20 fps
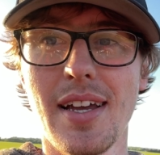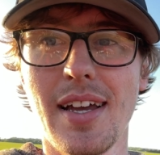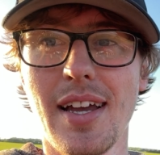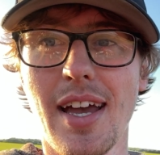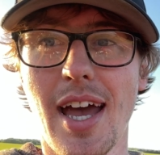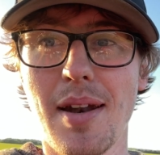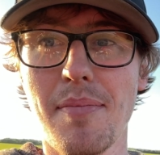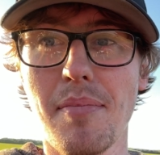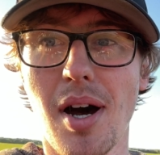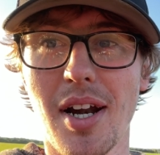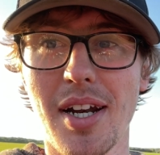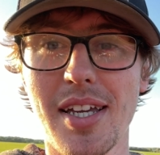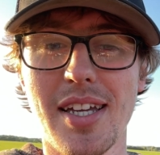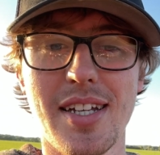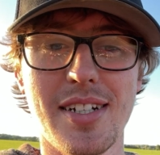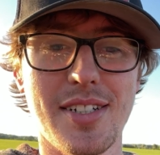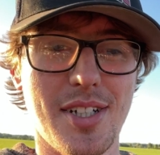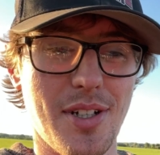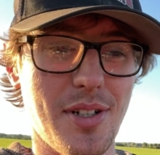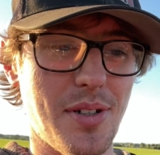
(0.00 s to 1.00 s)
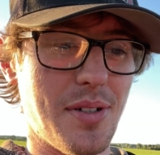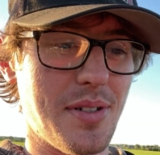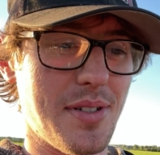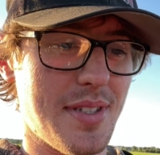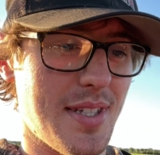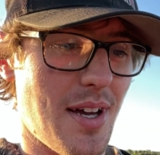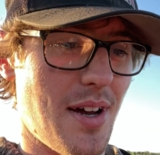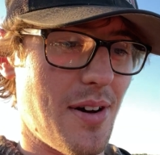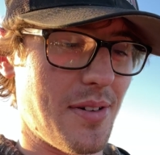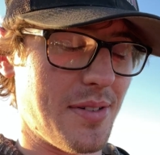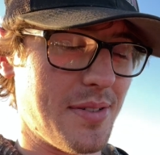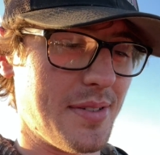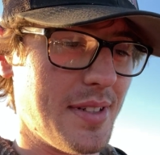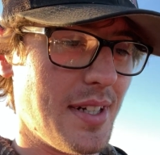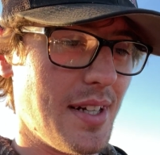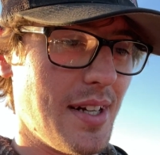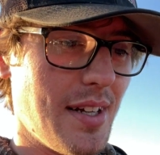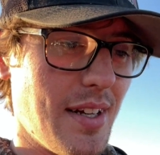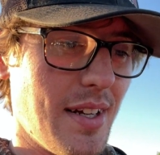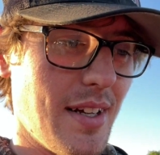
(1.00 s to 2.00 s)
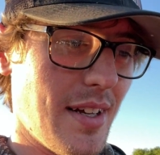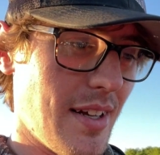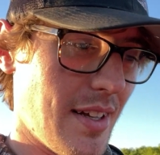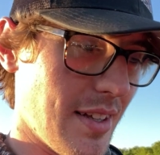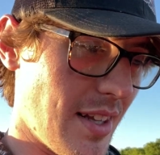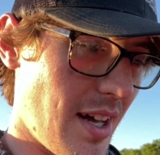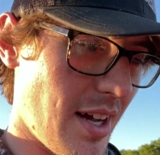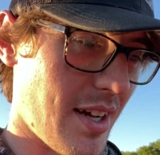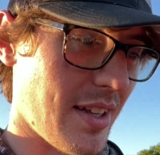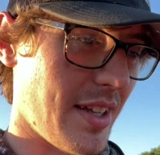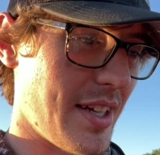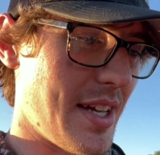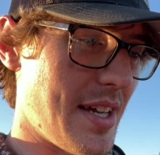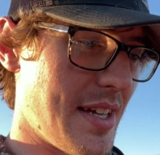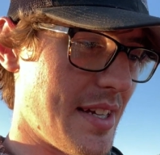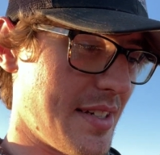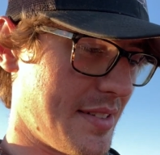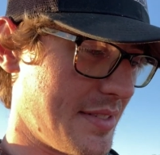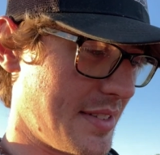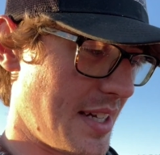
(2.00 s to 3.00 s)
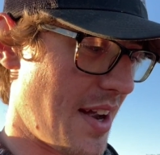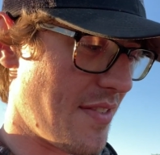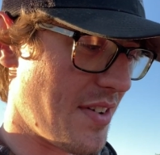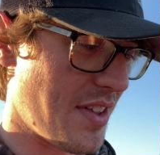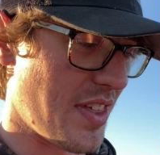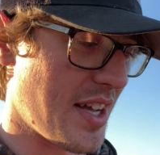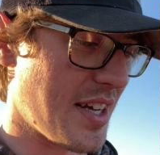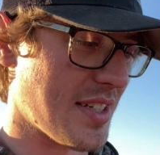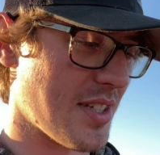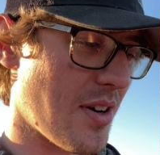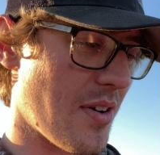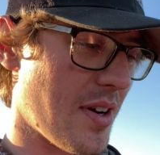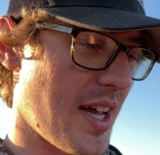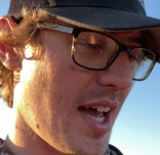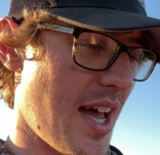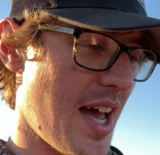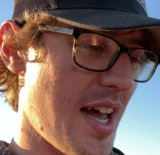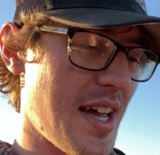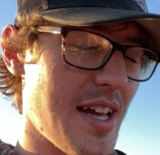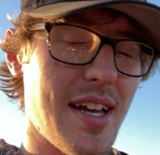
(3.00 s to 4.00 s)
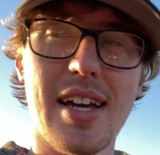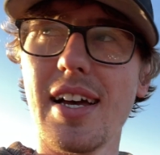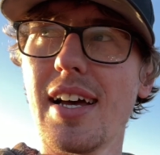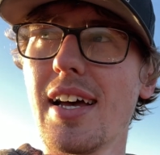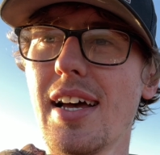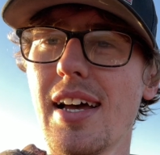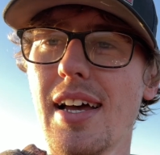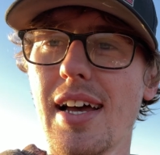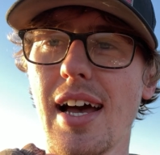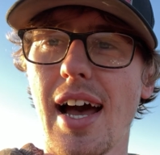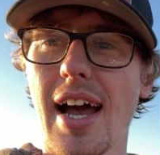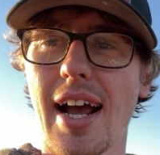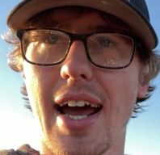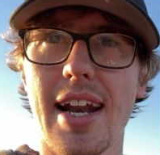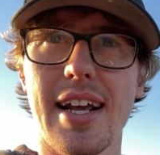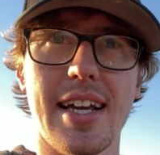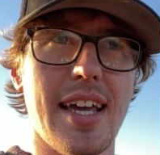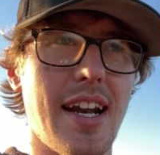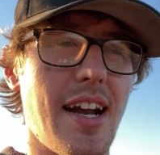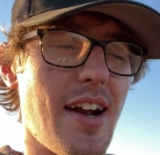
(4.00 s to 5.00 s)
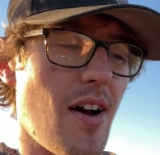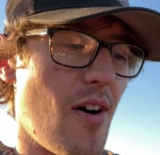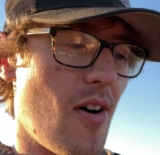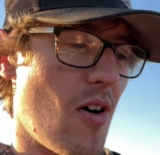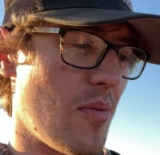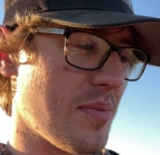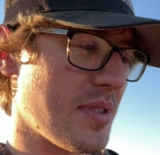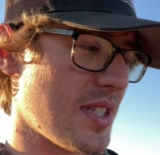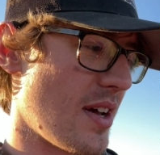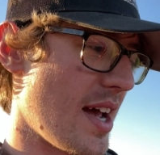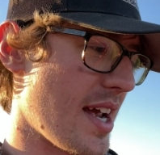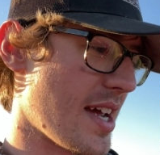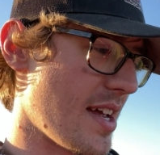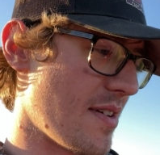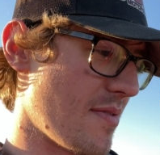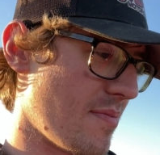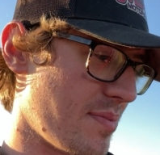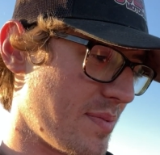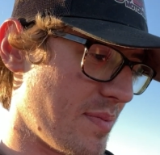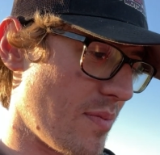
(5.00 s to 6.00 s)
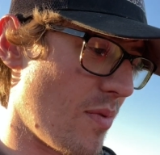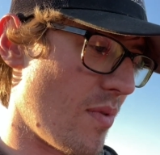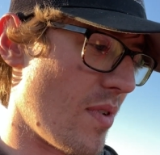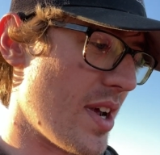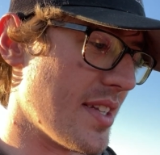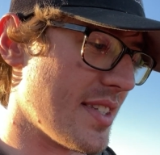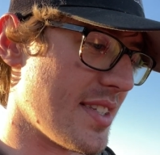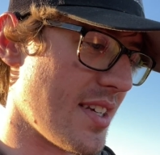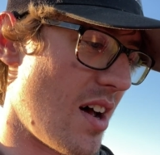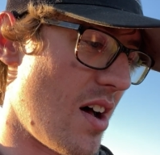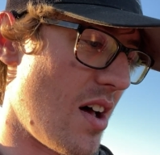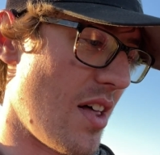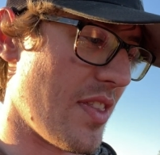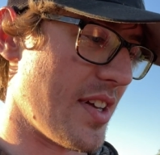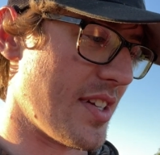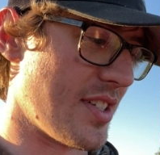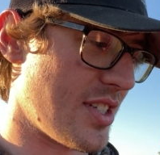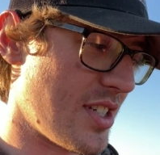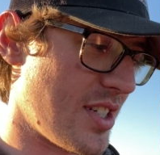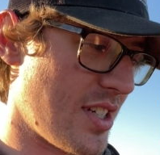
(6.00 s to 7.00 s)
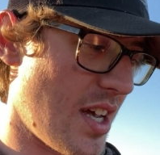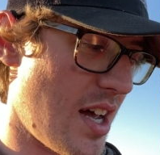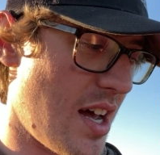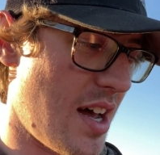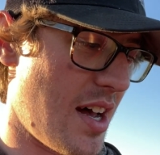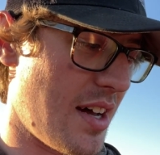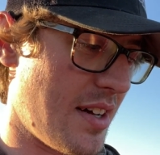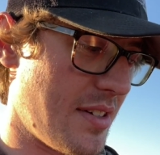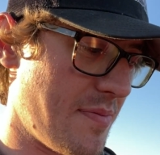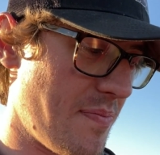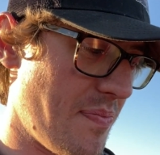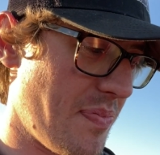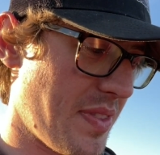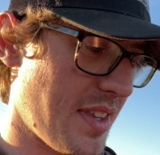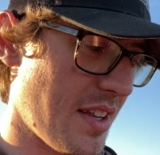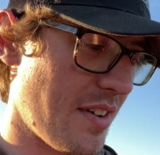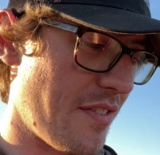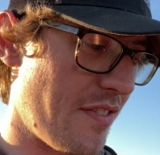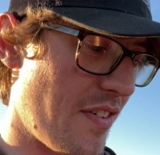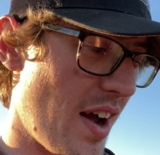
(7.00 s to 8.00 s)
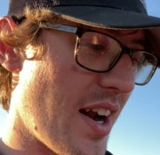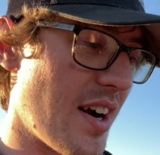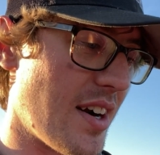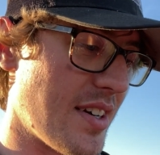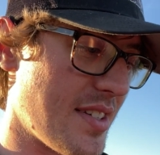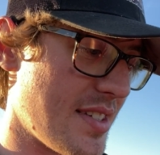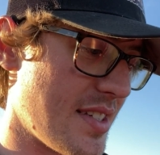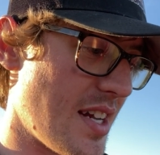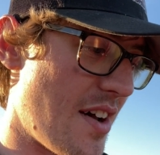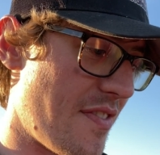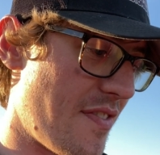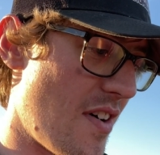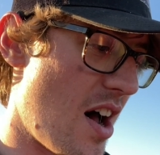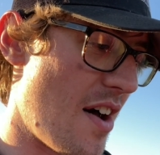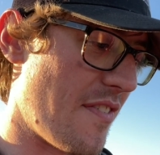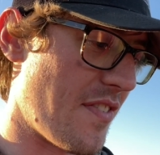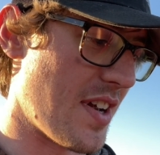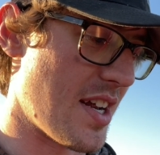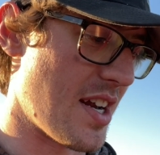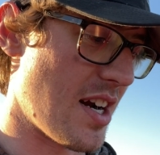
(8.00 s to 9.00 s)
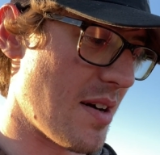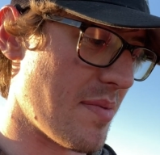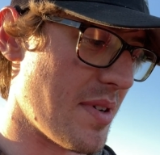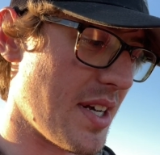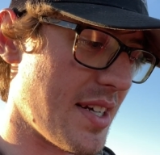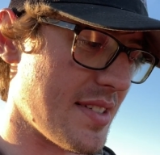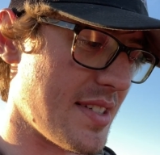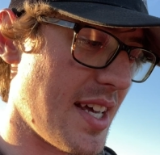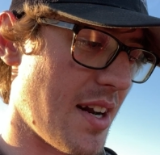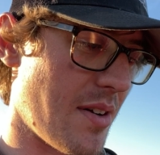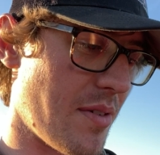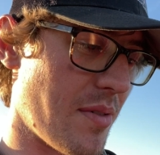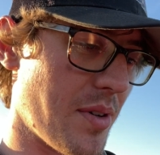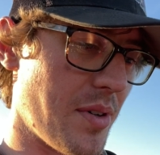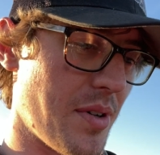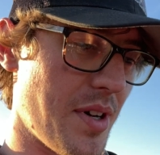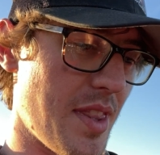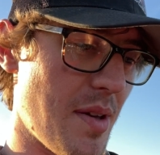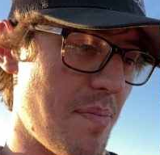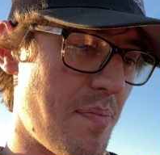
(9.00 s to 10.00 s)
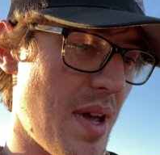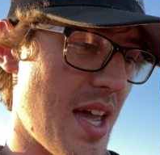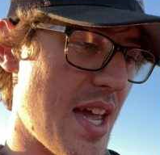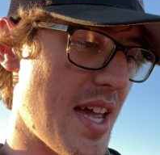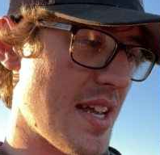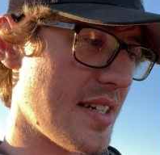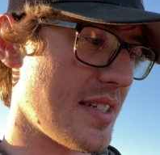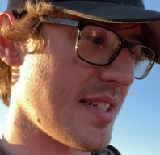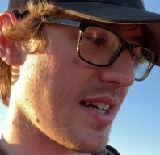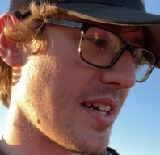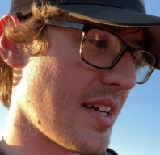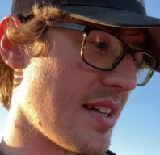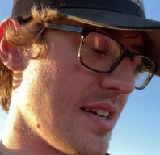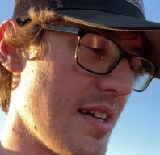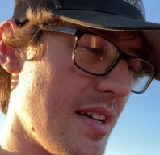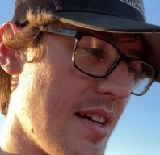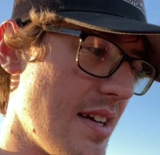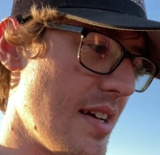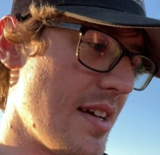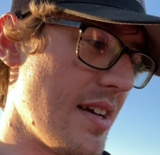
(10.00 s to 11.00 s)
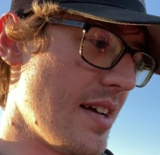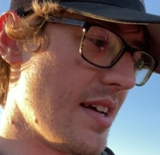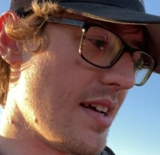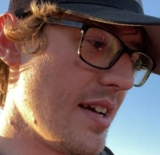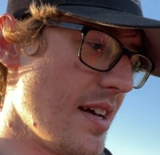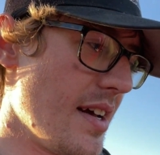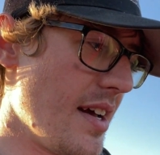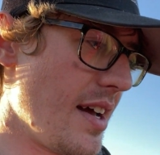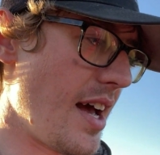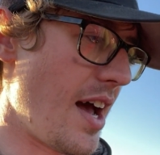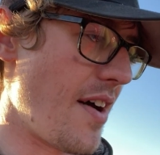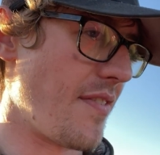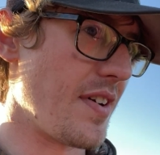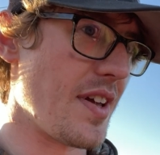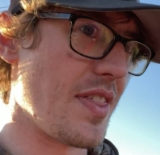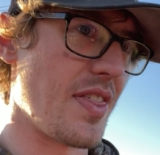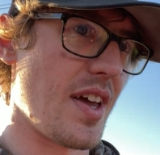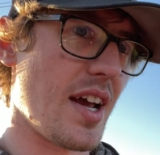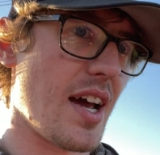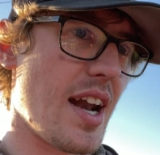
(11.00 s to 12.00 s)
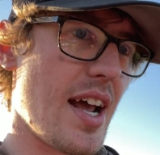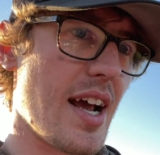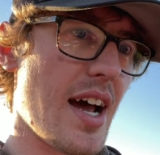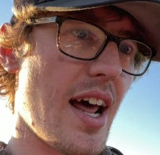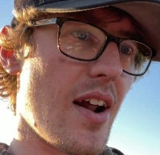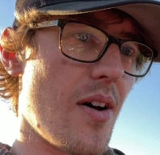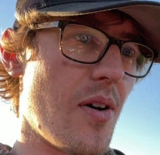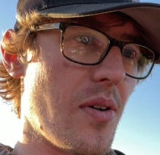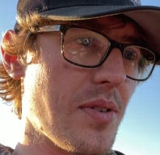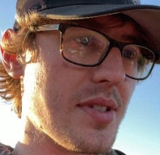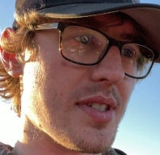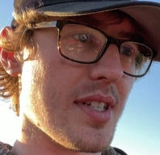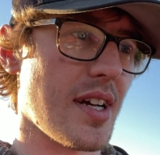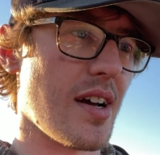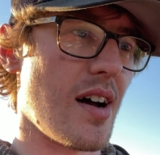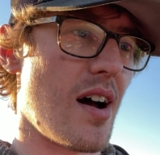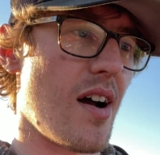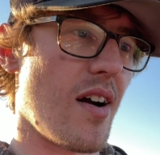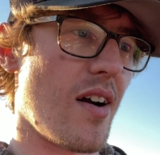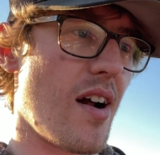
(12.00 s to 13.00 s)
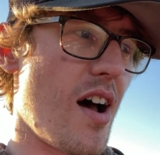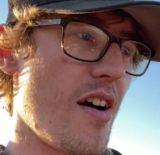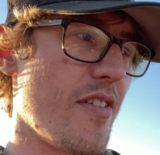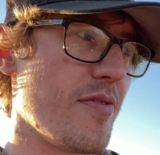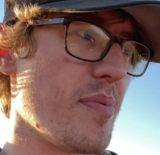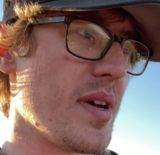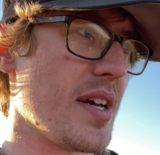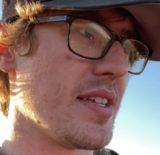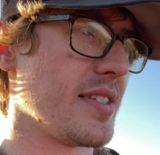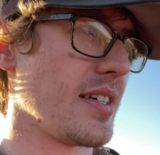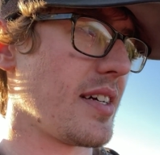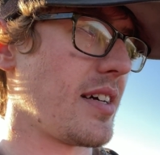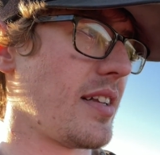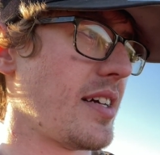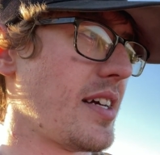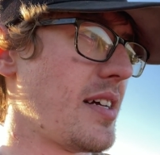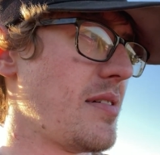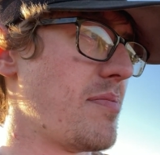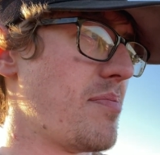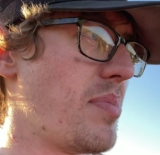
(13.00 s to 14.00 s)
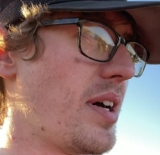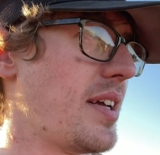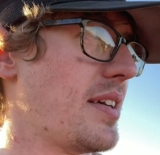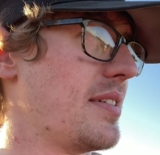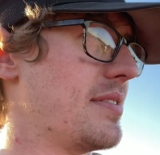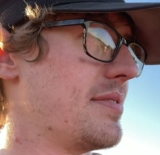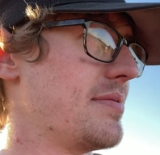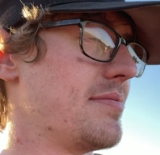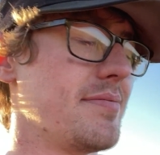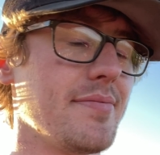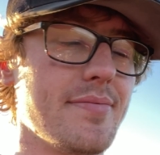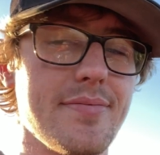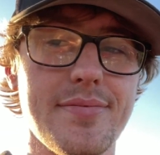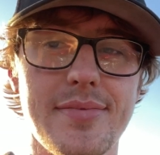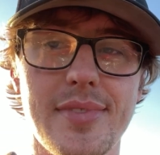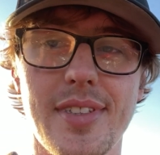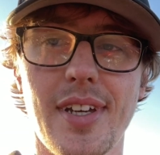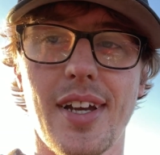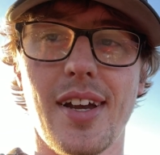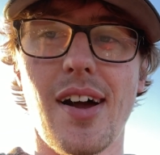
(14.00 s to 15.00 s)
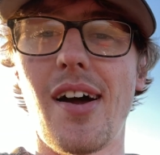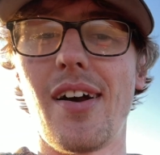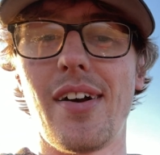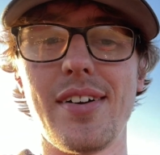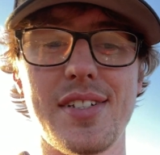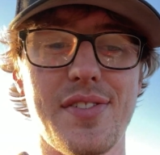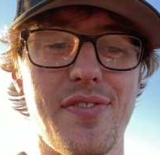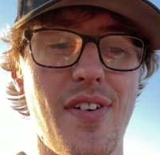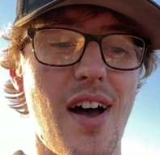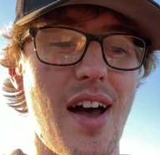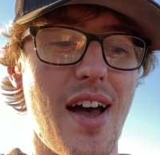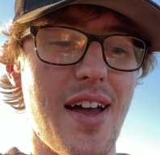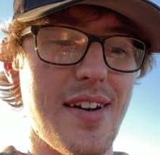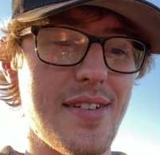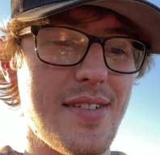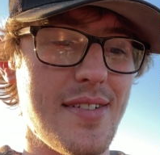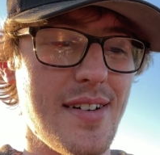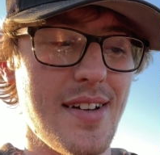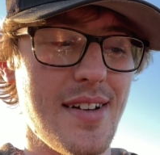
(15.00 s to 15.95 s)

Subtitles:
and money into. So luckily everything's okay. I got to get it home so I can rinse all this fire stuff off of here, because that'll ruin the paint and everything, and I got to hose the car off basically. But the car is fine.